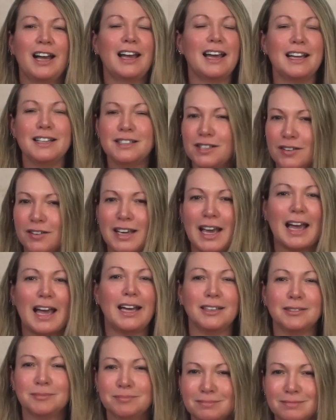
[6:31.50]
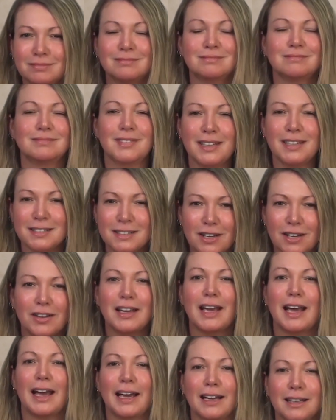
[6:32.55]
It's okay. It's
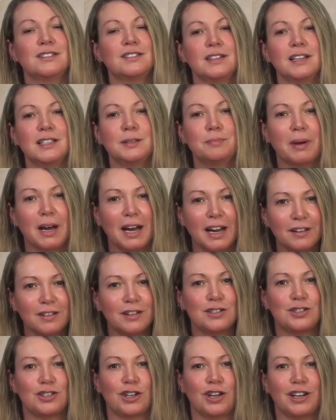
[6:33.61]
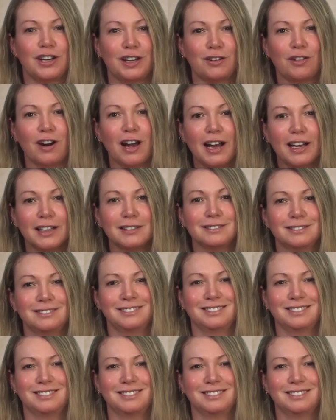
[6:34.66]
okay. It's part of the journey, right?